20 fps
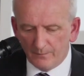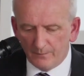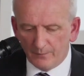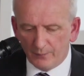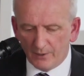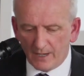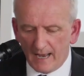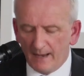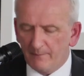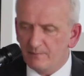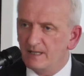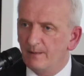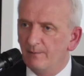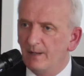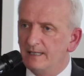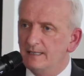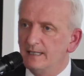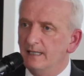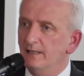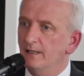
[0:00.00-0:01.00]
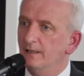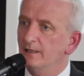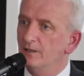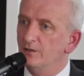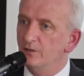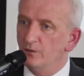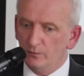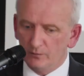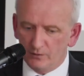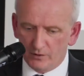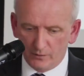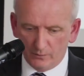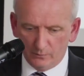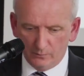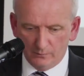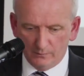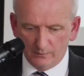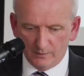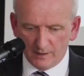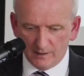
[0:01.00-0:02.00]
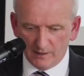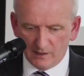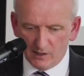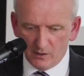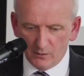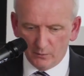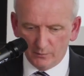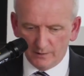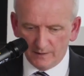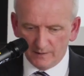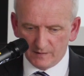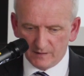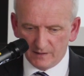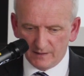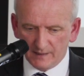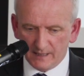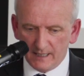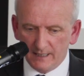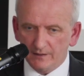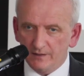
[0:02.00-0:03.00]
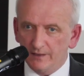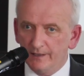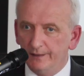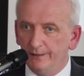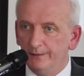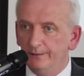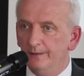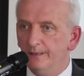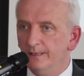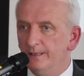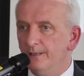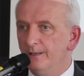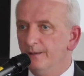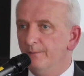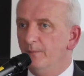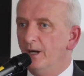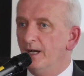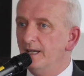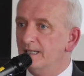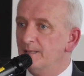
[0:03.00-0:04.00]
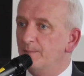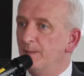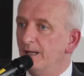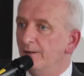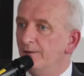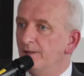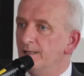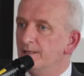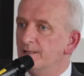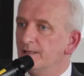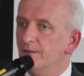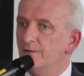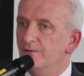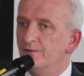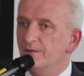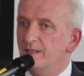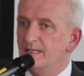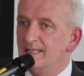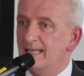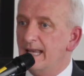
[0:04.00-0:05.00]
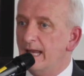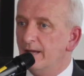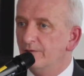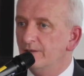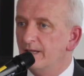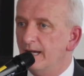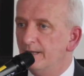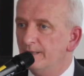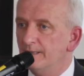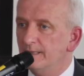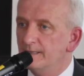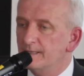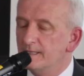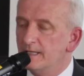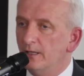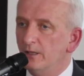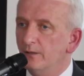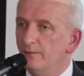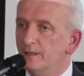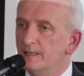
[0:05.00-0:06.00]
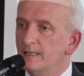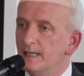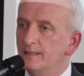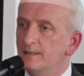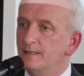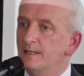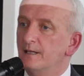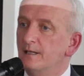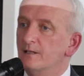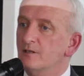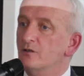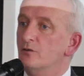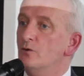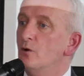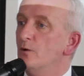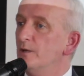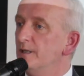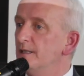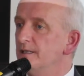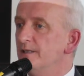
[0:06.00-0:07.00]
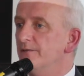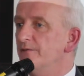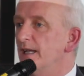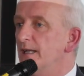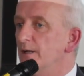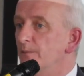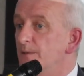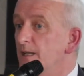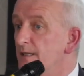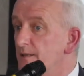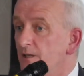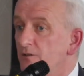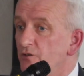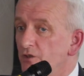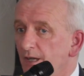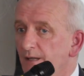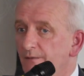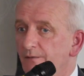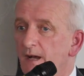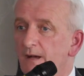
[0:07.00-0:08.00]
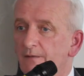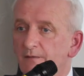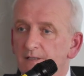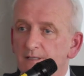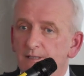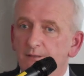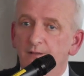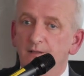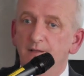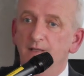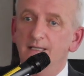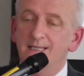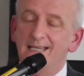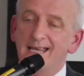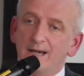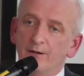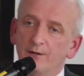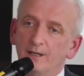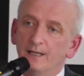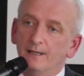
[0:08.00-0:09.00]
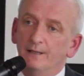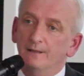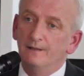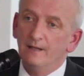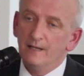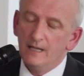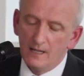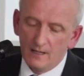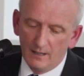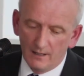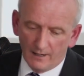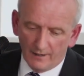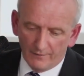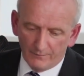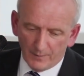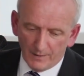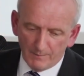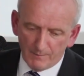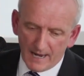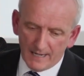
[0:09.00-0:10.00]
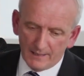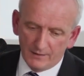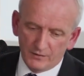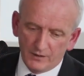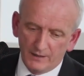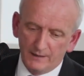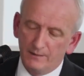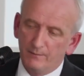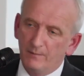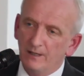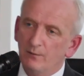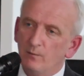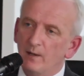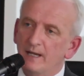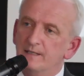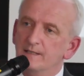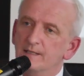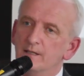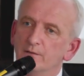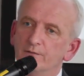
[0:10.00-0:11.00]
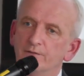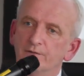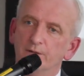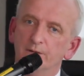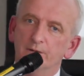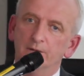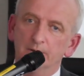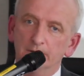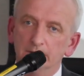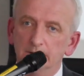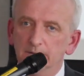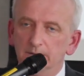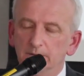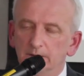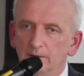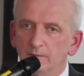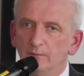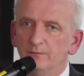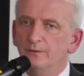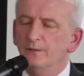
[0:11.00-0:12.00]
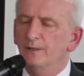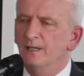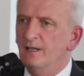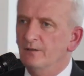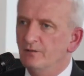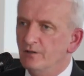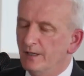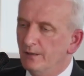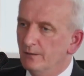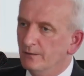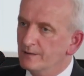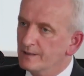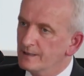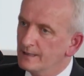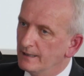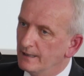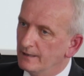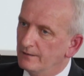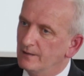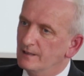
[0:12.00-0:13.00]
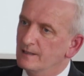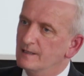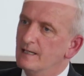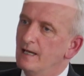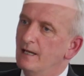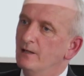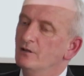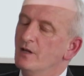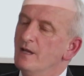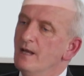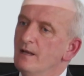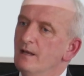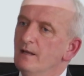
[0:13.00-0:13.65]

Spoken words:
perhaps the best thing I can do to conclude is to say to you, my experience of the safeguarding service as it has grown and developed as a chief officer in this area, and I've been managing the Midwest now for over 8 years at this stage,